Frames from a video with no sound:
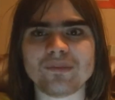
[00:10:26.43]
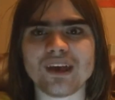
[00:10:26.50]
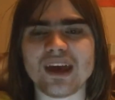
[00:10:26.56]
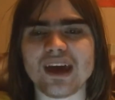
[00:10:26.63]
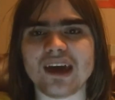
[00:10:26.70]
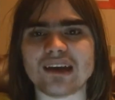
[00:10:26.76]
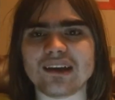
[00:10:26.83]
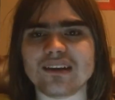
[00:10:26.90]

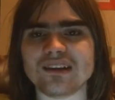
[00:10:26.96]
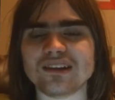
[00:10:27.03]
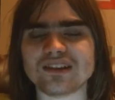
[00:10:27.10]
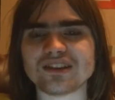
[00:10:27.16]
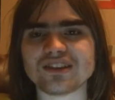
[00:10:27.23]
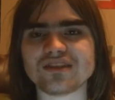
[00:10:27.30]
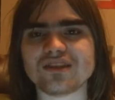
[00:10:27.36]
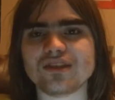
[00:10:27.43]
And in
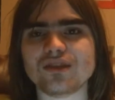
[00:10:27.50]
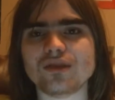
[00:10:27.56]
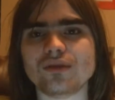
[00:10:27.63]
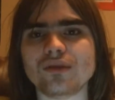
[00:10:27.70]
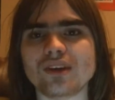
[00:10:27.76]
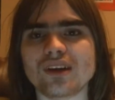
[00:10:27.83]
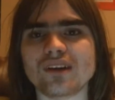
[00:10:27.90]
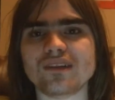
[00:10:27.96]
addition to
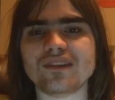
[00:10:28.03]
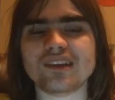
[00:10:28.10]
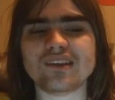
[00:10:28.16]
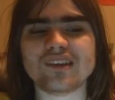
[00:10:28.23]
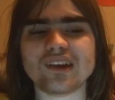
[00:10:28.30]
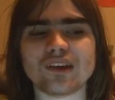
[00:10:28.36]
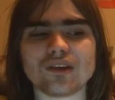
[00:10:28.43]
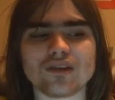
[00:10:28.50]

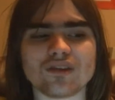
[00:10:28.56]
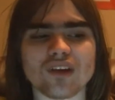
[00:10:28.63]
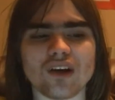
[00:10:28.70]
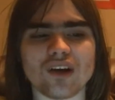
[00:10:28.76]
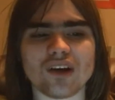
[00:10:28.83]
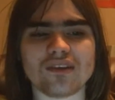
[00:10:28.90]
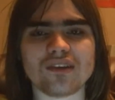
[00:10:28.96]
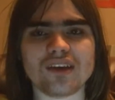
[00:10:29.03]
details
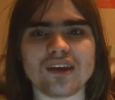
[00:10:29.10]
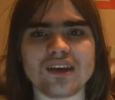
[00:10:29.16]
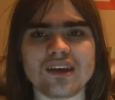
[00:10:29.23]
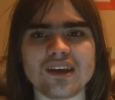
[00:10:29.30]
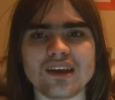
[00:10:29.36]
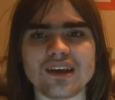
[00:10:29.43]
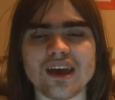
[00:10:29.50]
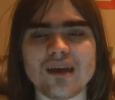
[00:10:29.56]
on the
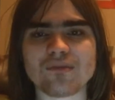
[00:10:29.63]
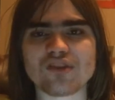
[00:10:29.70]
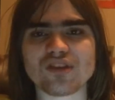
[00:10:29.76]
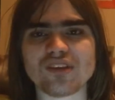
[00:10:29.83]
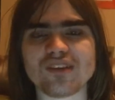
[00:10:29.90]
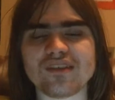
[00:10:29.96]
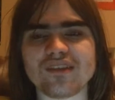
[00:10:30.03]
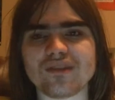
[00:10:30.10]
game
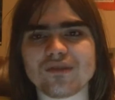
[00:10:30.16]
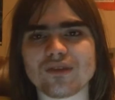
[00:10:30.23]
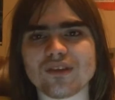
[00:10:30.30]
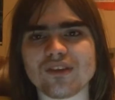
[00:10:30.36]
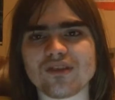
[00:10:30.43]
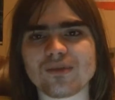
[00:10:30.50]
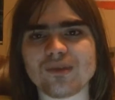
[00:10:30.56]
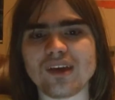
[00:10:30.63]
releases for
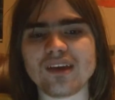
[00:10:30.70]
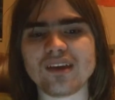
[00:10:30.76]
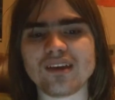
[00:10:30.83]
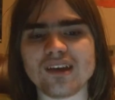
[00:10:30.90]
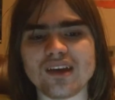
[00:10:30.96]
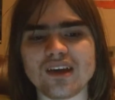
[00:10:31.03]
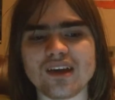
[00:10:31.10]
this week,